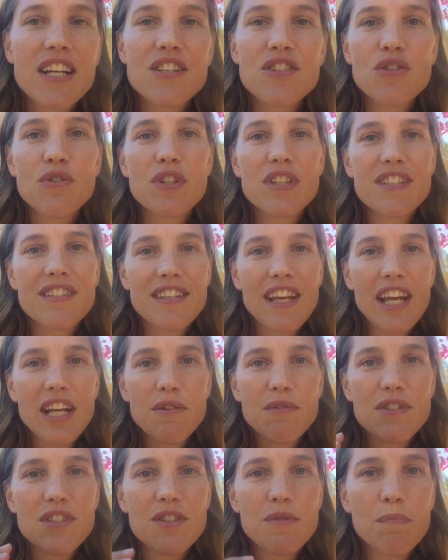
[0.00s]
So the
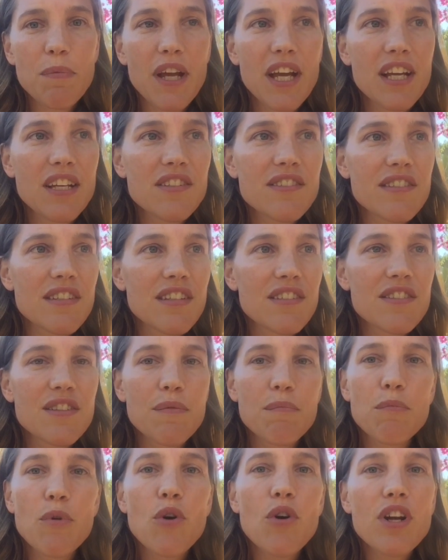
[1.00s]
sacred space is,
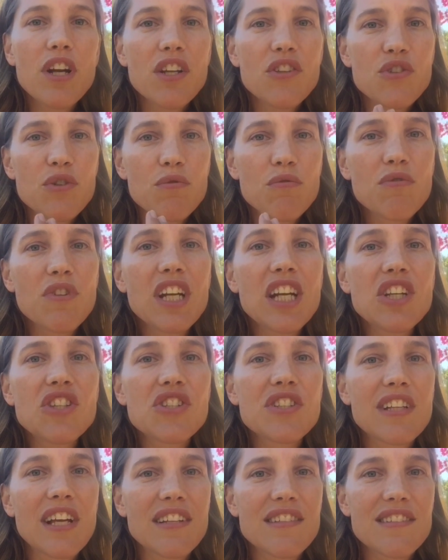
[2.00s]
the more that you
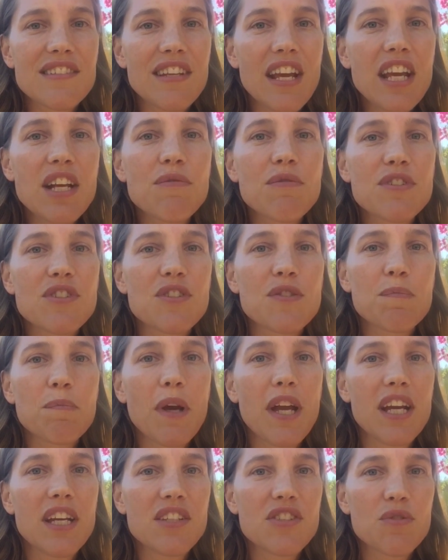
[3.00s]
reach that sacred
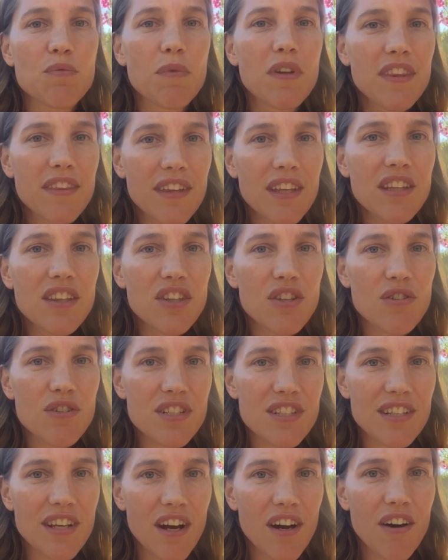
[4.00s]
space within
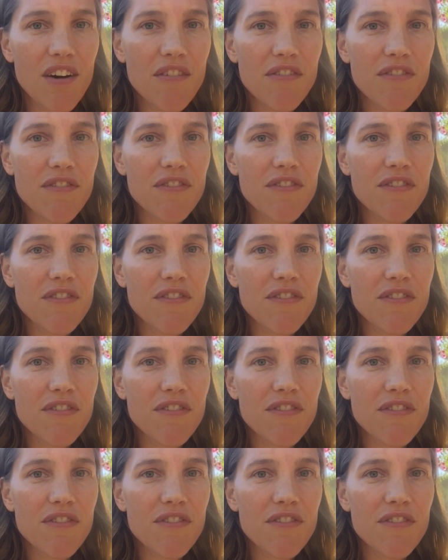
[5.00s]
yourself,